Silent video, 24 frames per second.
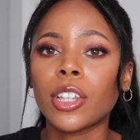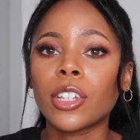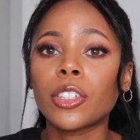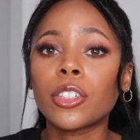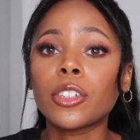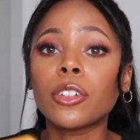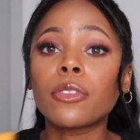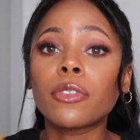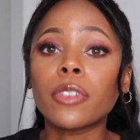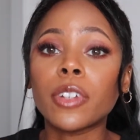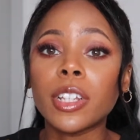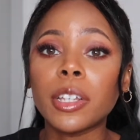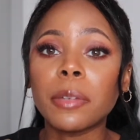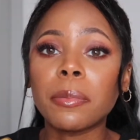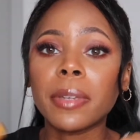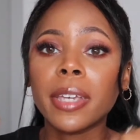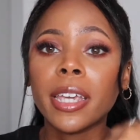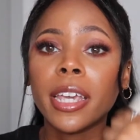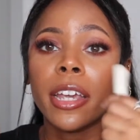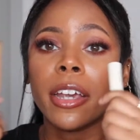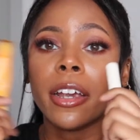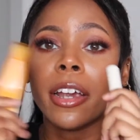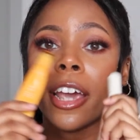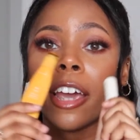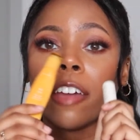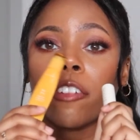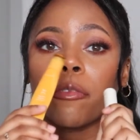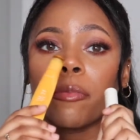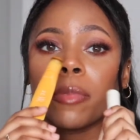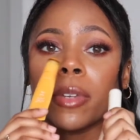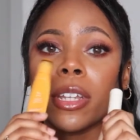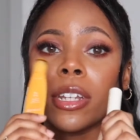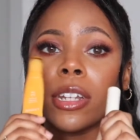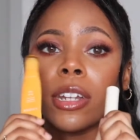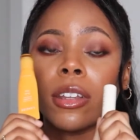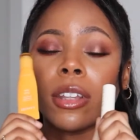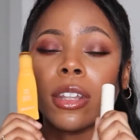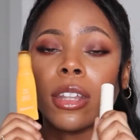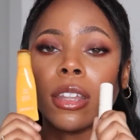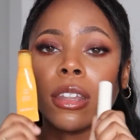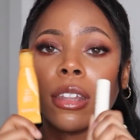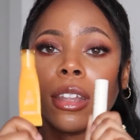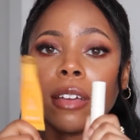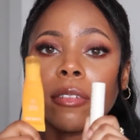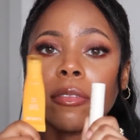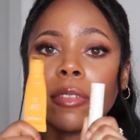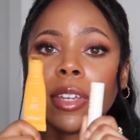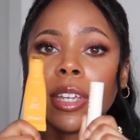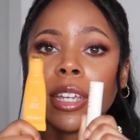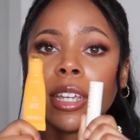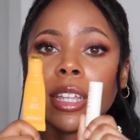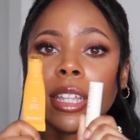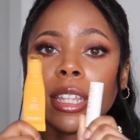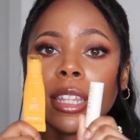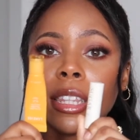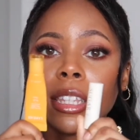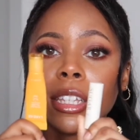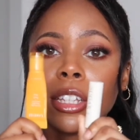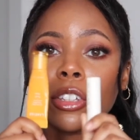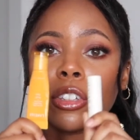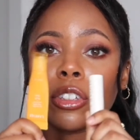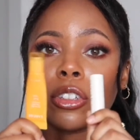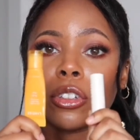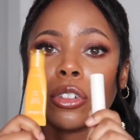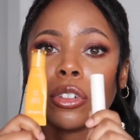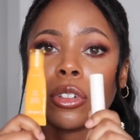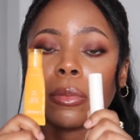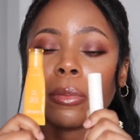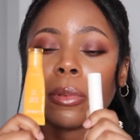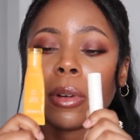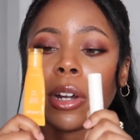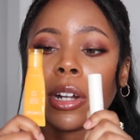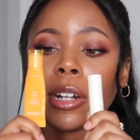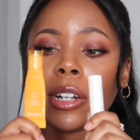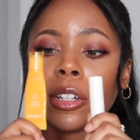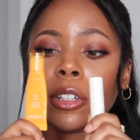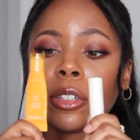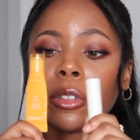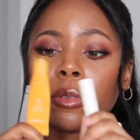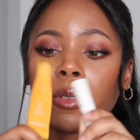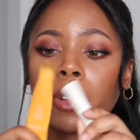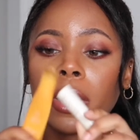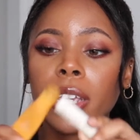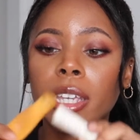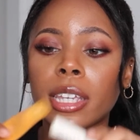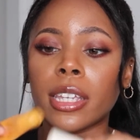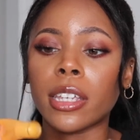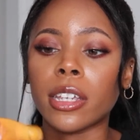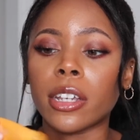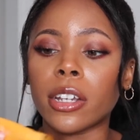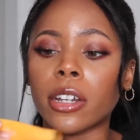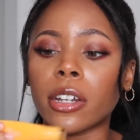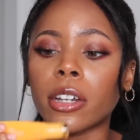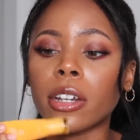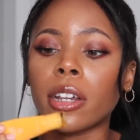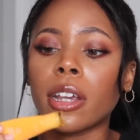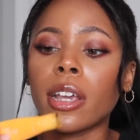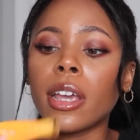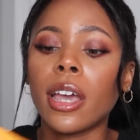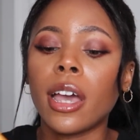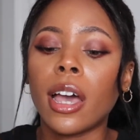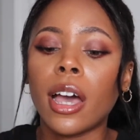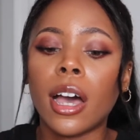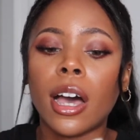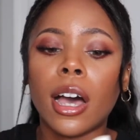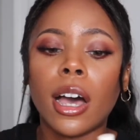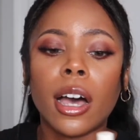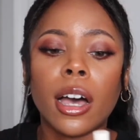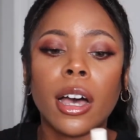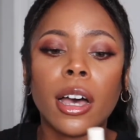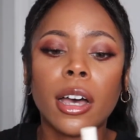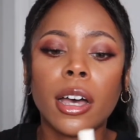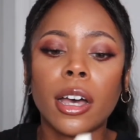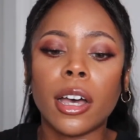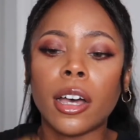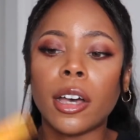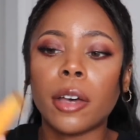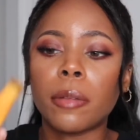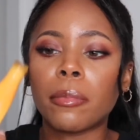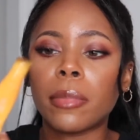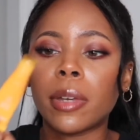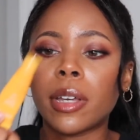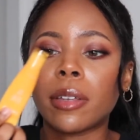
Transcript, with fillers: So for lip care, I've been loving these two products right here. Um,